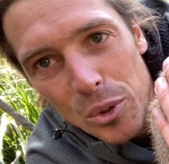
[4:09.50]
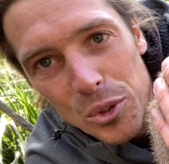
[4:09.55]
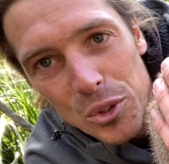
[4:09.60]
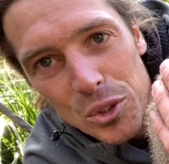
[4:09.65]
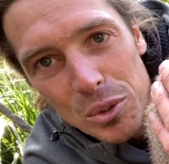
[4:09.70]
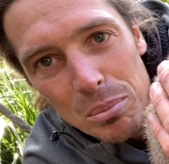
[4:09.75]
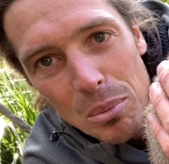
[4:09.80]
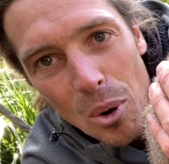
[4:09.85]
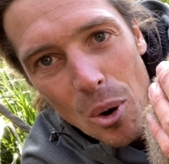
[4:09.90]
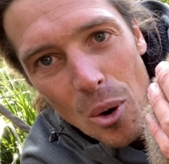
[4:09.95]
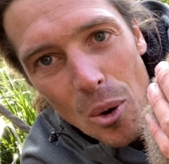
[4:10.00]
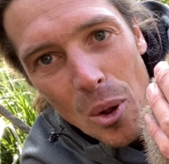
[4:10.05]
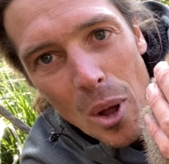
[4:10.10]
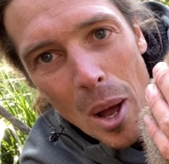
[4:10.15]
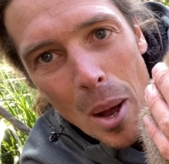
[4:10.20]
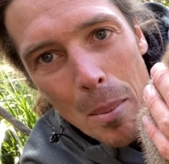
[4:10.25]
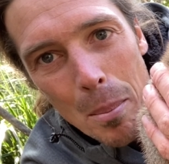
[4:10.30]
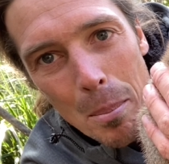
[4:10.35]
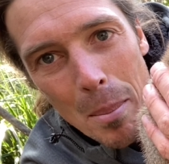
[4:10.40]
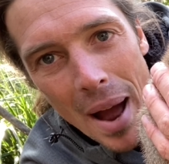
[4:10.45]
small
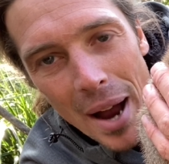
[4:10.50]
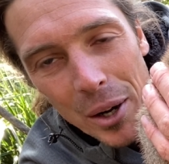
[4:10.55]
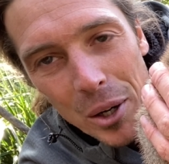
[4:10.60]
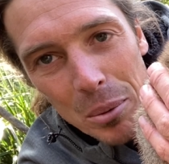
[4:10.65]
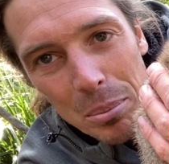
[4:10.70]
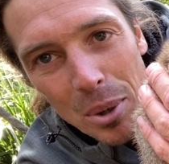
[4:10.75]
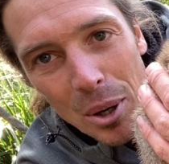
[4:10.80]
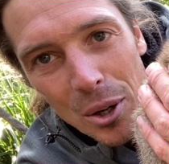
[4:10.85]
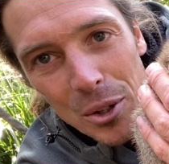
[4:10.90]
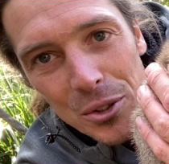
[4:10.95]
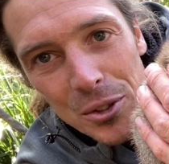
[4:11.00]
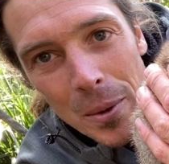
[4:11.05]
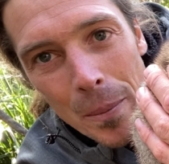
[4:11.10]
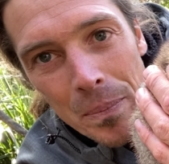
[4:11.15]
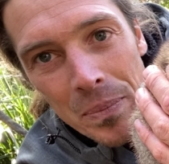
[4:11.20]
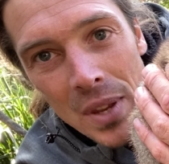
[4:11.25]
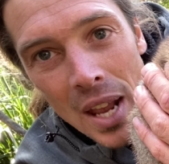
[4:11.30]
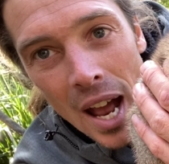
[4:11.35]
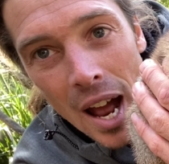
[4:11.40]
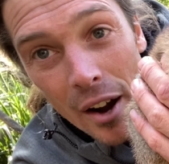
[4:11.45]
macropods
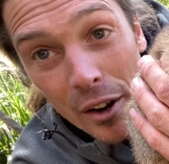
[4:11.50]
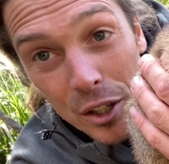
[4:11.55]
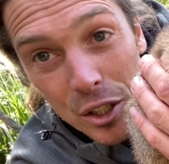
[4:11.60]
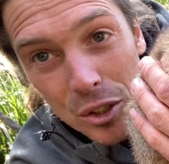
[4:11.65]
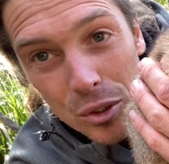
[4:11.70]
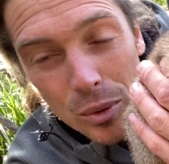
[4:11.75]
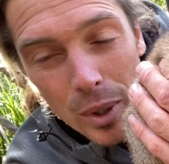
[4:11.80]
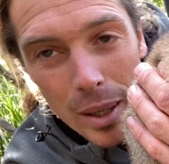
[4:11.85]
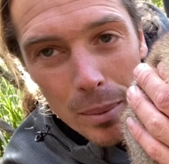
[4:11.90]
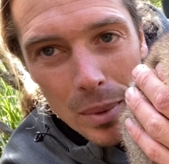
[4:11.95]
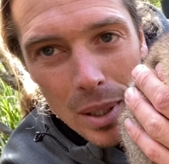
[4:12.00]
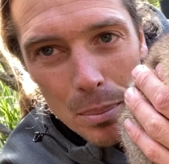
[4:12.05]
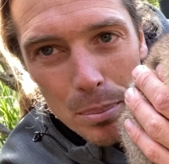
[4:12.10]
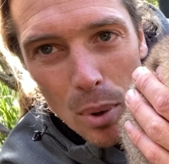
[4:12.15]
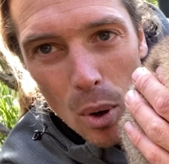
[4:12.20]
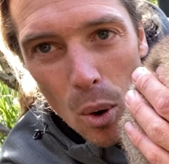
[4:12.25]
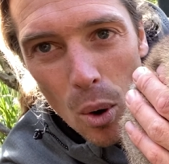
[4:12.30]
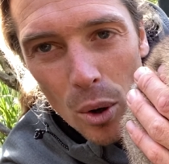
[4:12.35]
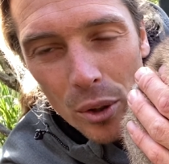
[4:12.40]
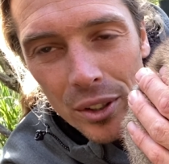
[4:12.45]
are extremely
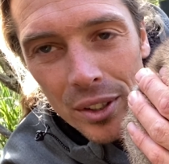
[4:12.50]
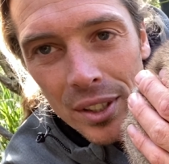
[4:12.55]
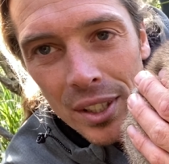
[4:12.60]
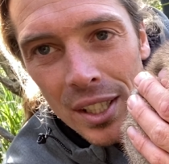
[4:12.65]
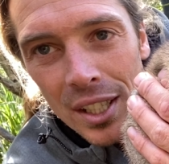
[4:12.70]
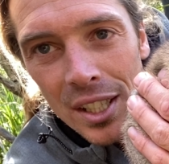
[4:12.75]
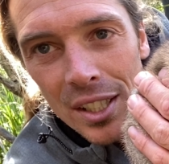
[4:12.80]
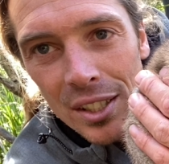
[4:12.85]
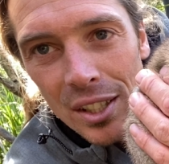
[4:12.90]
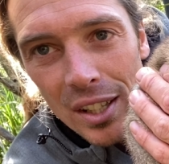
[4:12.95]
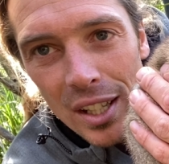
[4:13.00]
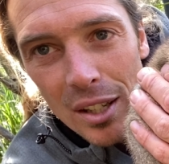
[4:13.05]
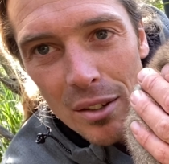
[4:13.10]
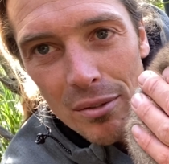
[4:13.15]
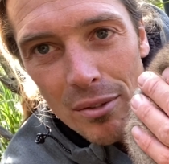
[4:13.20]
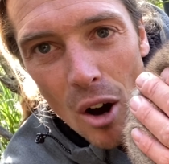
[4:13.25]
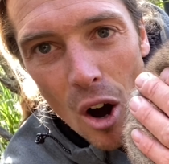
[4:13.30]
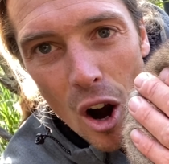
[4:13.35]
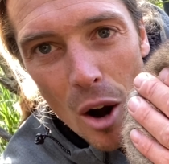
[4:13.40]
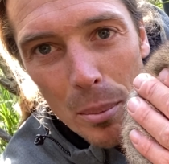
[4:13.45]
important to the
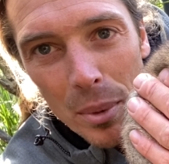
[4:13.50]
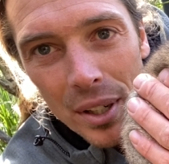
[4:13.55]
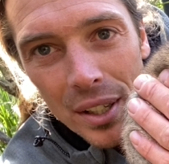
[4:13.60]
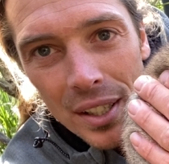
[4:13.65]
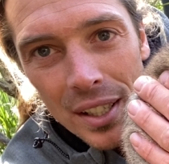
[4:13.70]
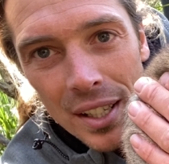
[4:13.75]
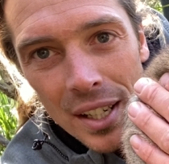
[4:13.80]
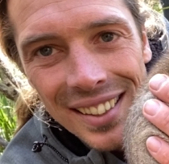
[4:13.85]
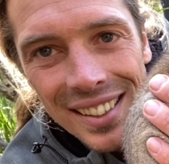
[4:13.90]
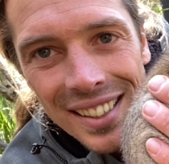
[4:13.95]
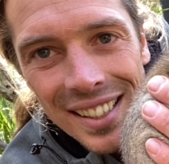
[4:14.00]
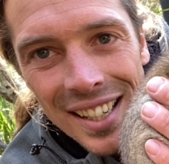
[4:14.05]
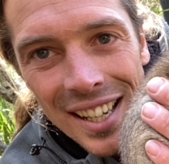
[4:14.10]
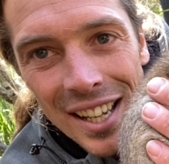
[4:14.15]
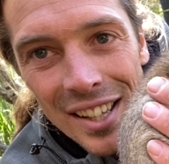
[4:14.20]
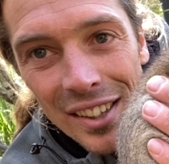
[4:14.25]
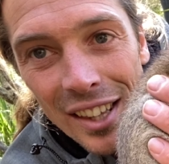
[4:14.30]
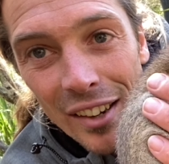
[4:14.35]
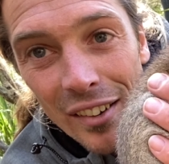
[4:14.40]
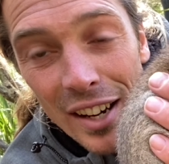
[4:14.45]
environment.
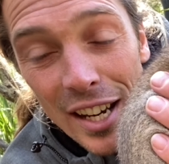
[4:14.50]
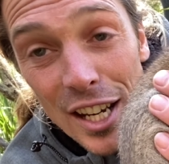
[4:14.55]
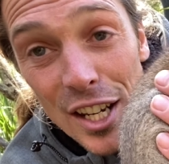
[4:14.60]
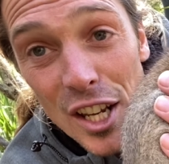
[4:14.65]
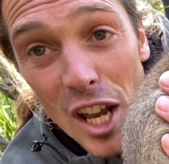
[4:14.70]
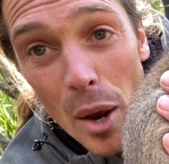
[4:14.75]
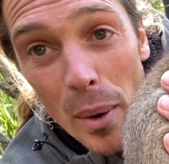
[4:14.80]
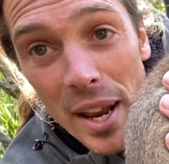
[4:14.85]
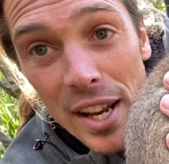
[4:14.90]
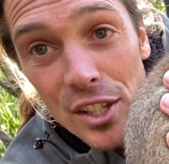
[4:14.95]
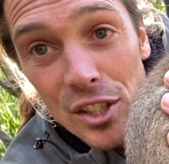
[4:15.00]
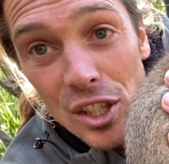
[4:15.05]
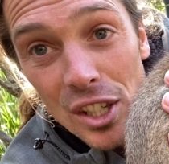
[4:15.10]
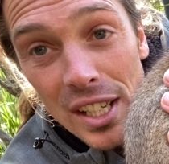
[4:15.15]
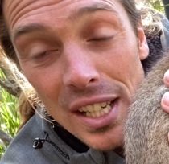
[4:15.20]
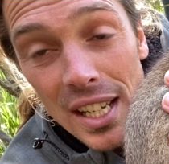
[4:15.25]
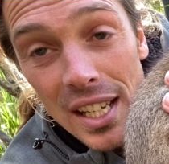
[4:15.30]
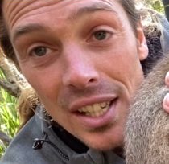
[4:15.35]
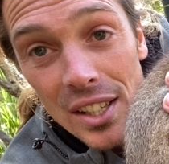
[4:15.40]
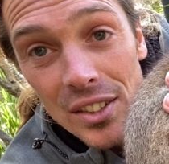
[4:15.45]
They're
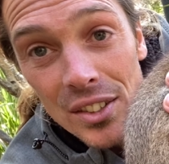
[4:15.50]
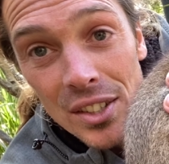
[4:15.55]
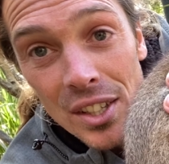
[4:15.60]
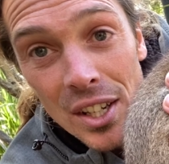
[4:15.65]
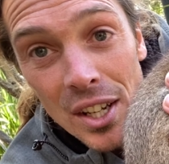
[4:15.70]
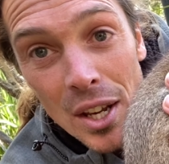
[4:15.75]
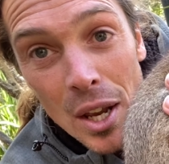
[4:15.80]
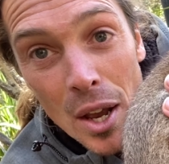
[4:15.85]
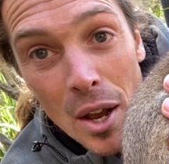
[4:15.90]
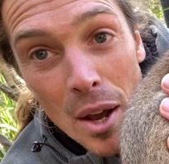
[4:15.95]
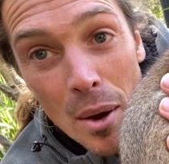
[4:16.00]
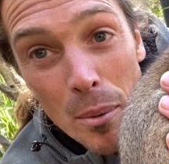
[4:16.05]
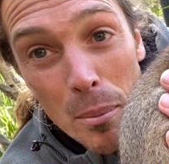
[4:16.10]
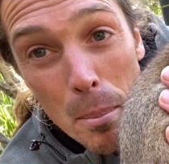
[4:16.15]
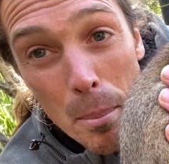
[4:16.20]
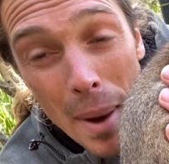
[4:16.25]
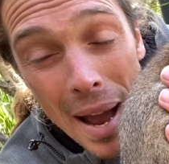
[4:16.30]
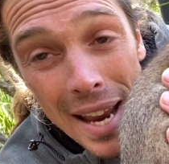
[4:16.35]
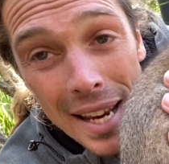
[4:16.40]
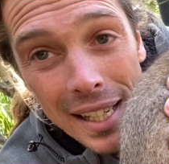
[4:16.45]
eco-engineers,
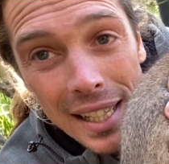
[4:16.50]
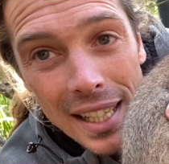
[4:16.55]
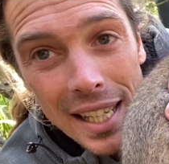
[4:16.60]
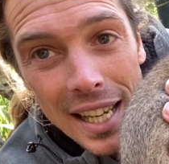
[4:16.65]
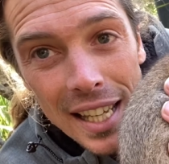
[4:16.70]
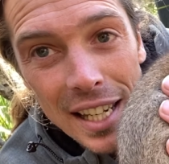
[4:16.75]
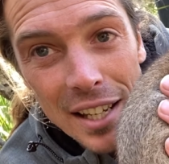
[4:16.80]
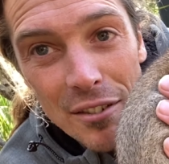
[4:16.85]
mainly eating